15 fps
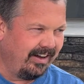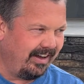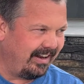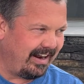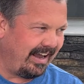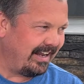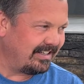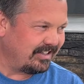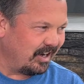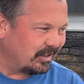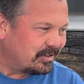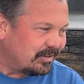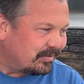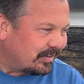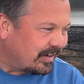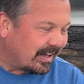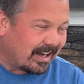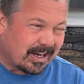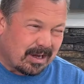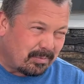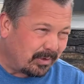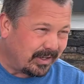and I hadn't talked to him for like a
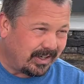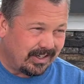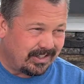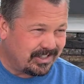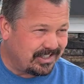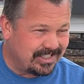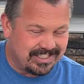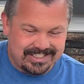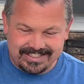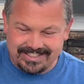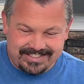couple years just because,